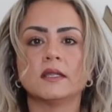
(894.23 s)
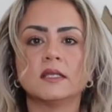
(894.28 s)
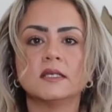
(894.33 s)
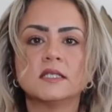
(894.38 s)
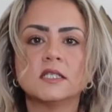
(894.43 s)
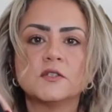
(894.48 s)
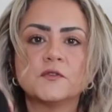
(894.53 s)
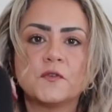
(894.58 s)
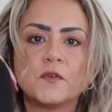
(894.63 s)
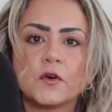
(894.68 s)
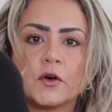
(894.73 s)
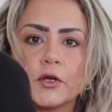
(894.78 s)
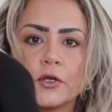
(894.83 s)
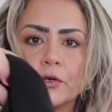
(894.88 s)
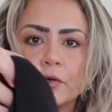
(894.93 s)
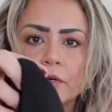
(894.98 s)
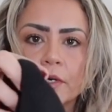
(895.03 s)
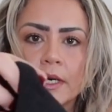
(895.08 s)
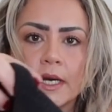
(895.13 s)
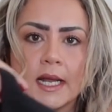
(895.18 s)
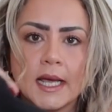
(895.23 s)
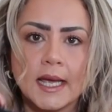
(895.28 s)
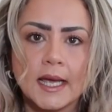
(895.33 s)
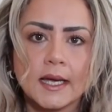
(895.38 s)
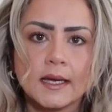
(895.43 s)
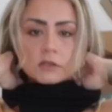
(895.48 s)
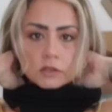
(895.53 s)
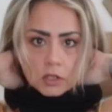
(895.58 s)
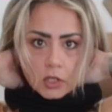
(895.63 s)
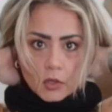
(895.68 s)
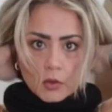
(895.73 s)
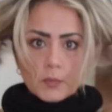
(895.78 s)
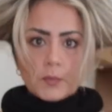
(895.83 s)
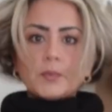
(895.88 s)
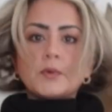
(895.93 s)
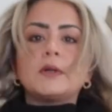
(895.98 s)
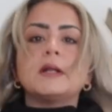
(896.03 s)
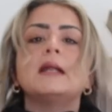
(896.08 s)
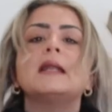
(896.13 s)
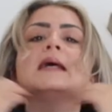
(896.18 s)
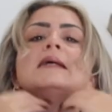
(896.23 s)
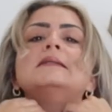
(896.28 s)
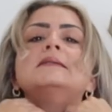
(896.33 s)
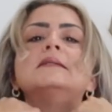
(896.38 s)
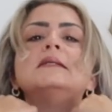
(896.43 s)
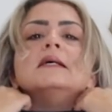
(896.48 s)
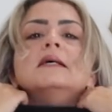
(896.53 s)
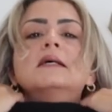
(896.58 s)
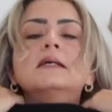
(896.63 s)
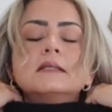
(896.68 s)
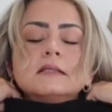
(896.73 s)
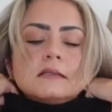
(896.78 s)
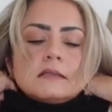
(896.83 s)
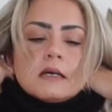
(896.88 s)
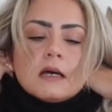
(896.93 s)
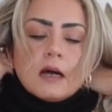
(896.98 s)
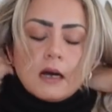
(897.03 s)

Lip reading: this is for your neck. So you put it like this.